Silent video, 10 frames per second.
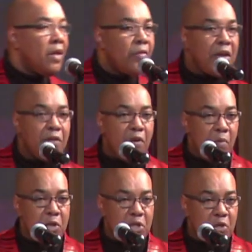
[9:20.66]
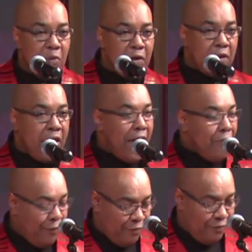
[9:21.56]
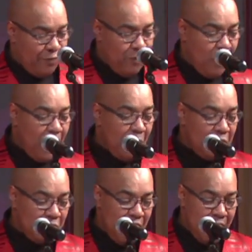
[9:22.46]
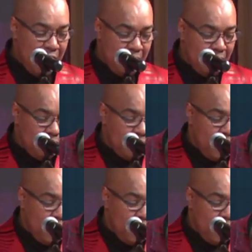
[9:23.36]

Thank you very much, Brother Dave. Well appreciated.